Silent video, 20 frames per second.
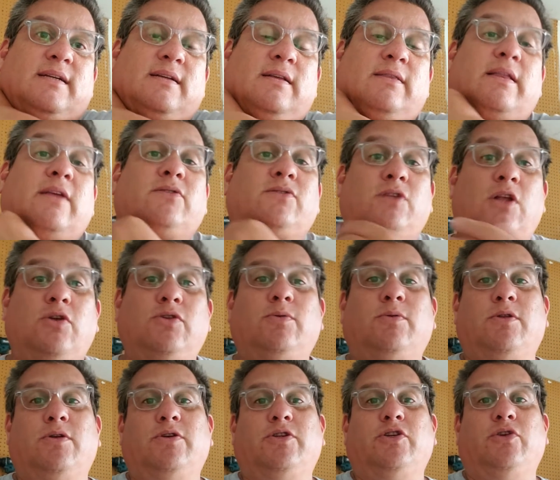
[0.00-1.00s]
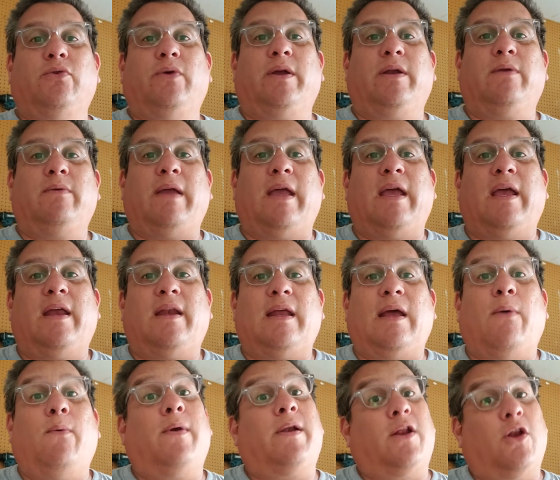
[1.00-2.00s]
knows what they're doing, and
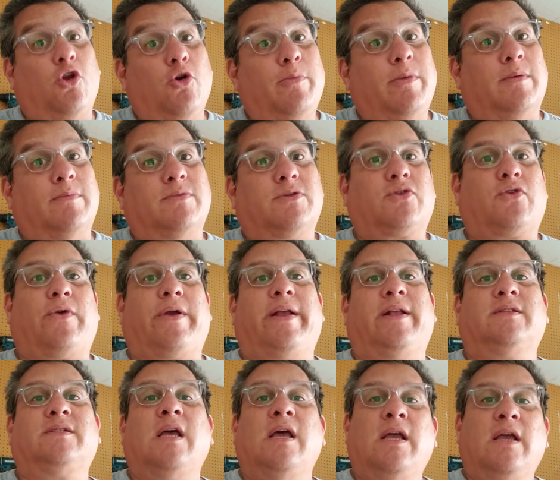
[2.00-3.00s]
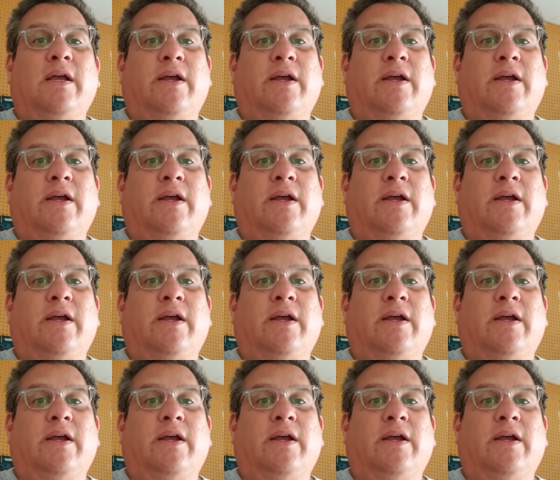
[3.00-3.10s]
I want aluminum screens